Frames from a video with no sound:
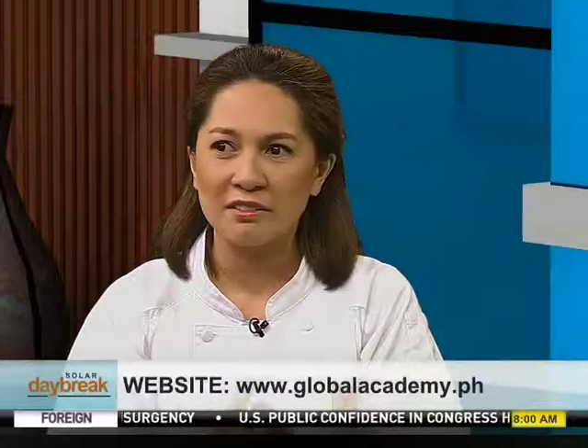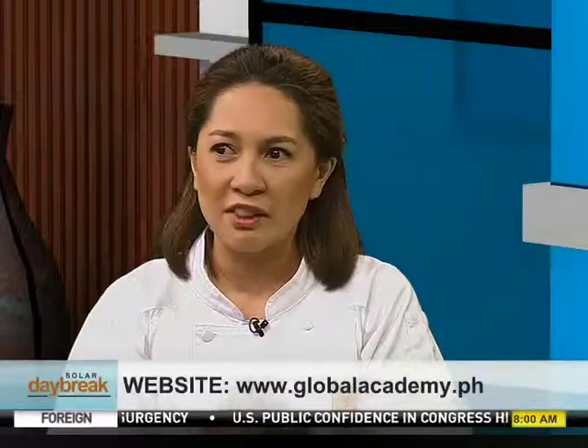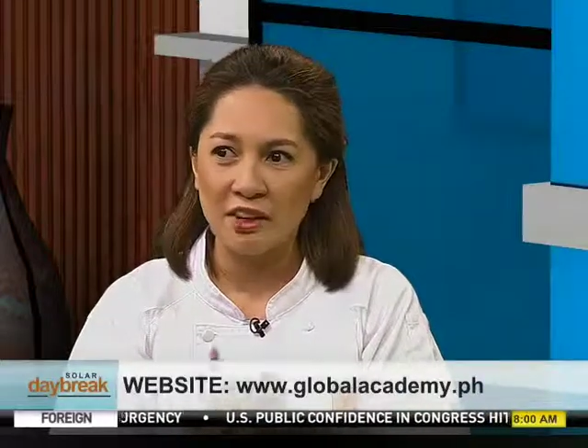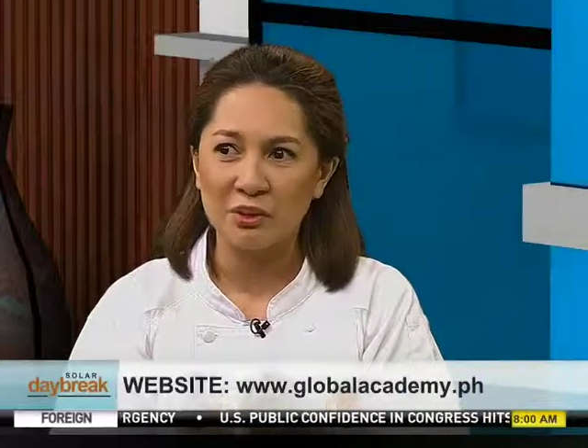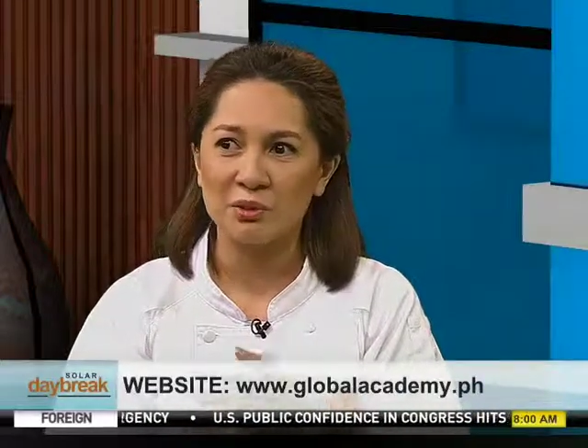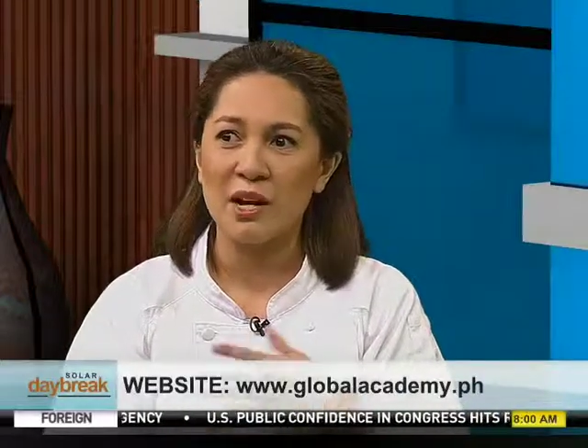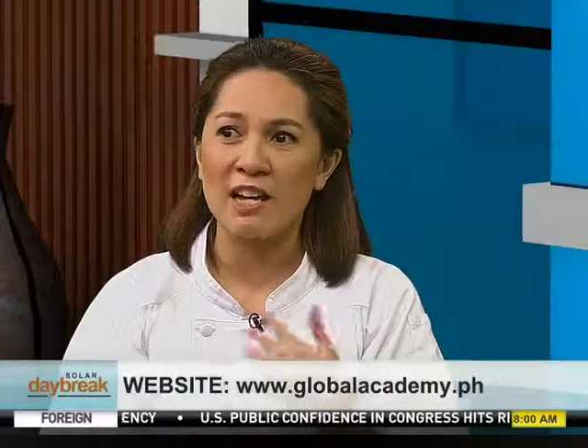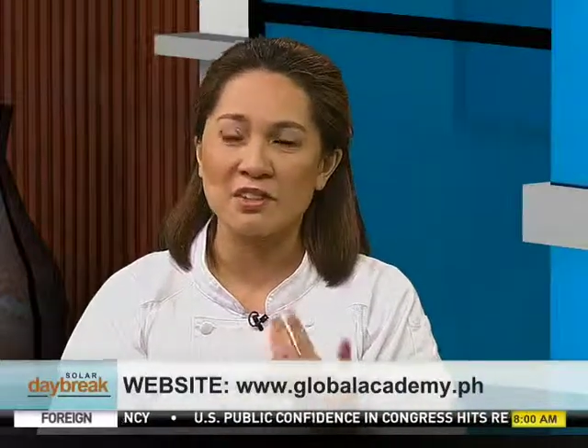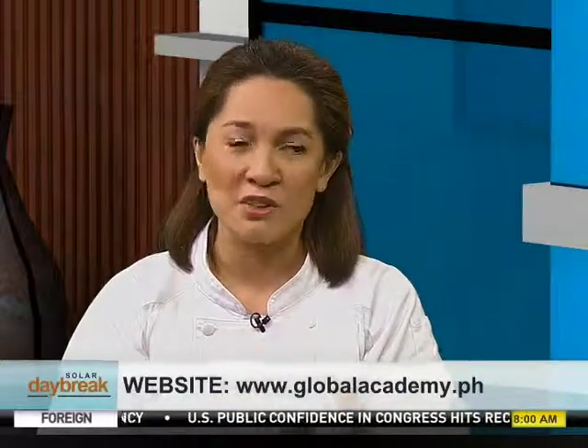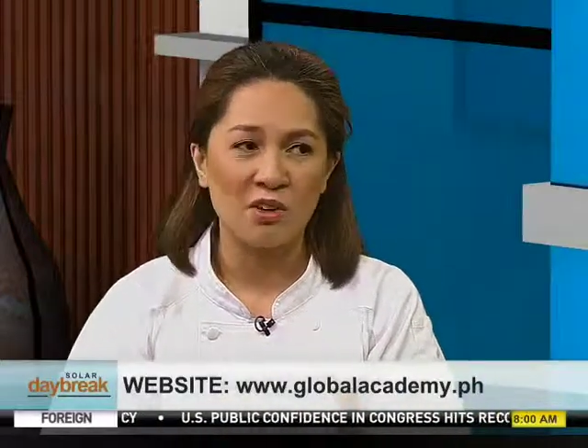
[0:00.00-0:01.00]
there to
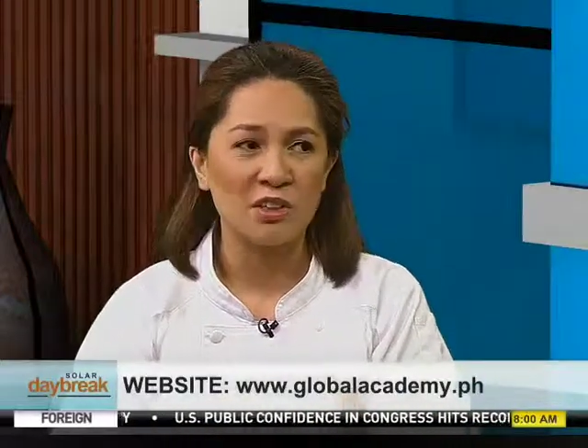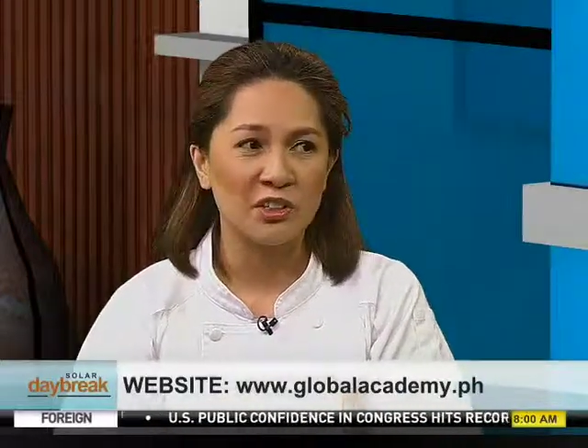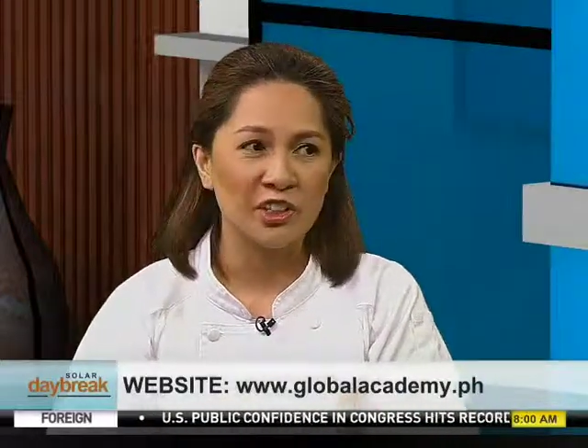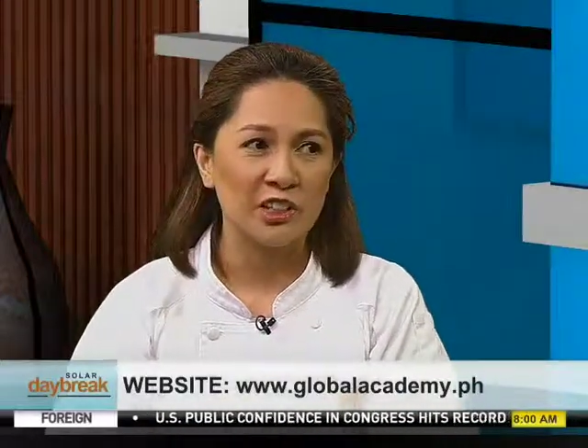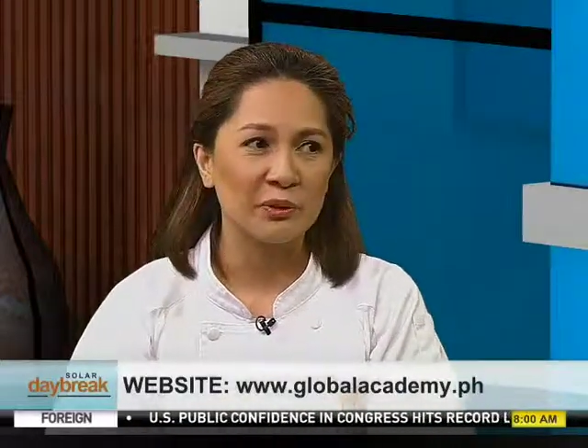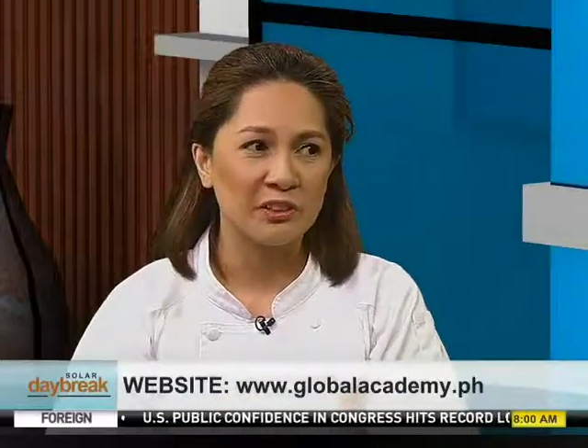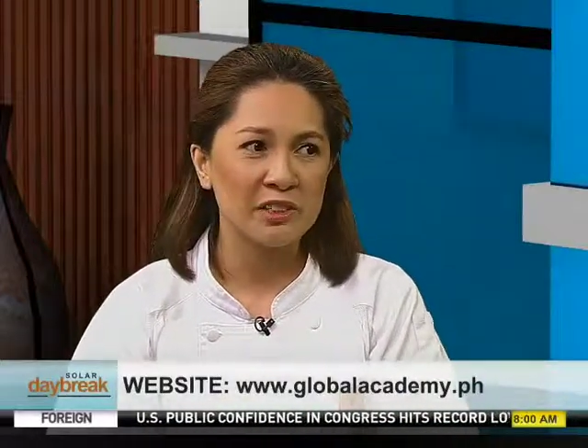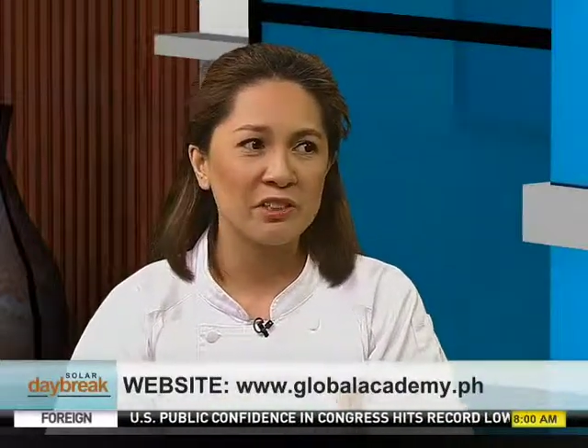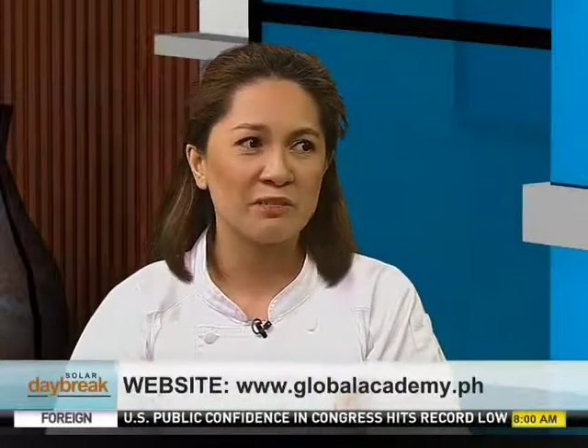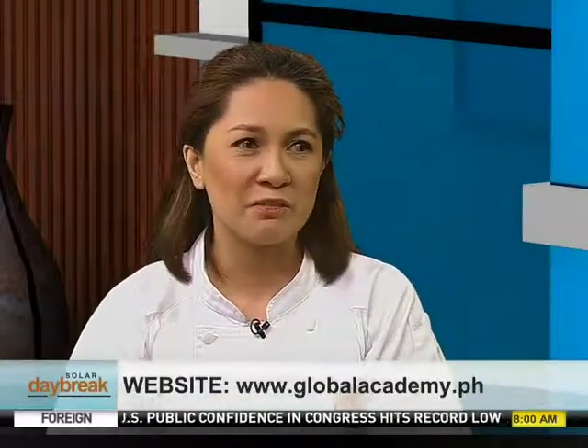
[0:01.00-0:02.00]
answer all your
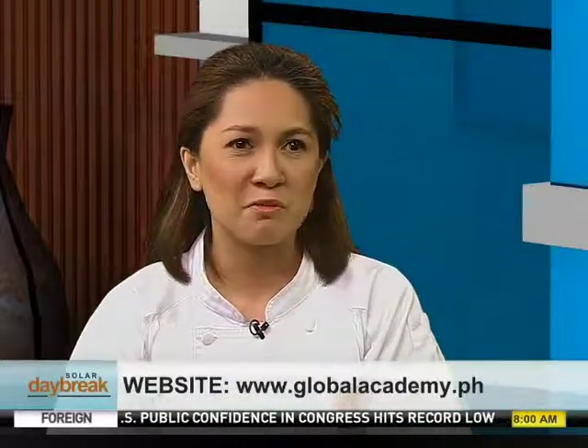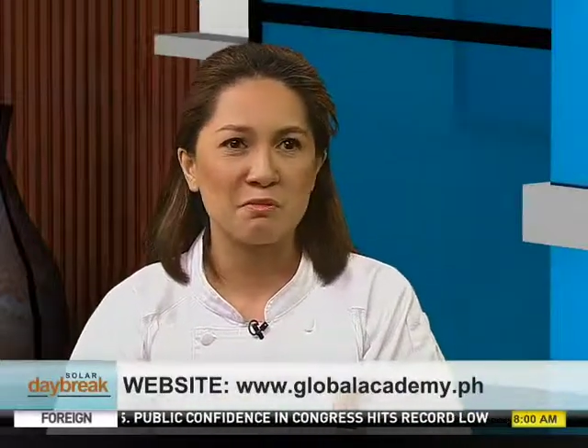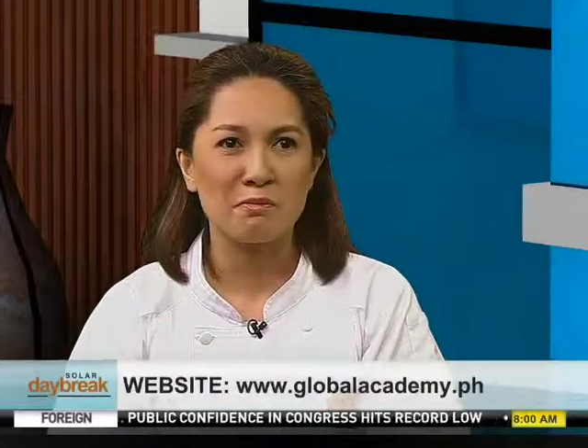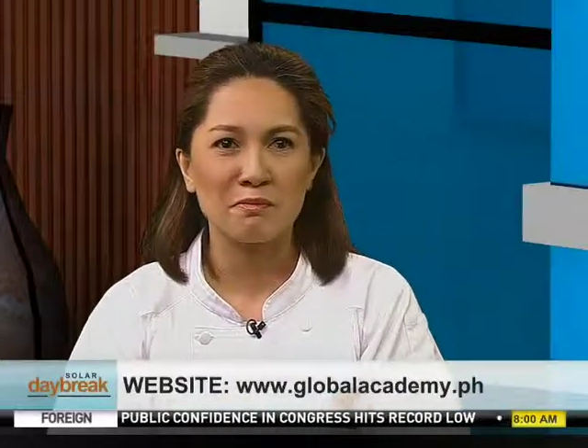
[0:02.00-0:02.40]
inquiries from